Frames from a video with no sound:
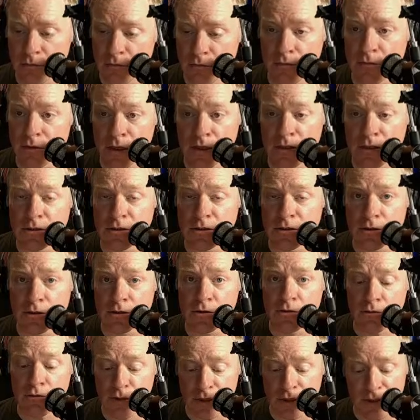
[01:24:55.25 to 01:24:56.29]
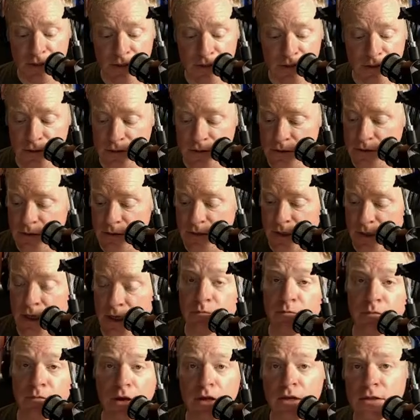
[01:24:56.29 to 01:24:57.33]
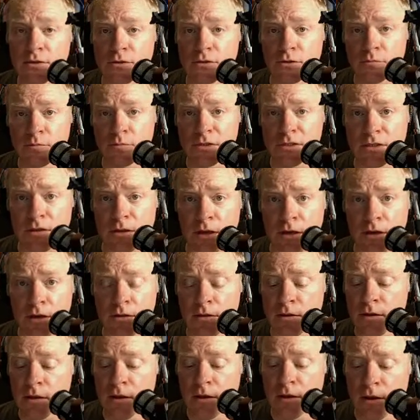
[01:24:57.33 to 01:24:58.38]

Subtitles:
need to do is to cut body tubes to length.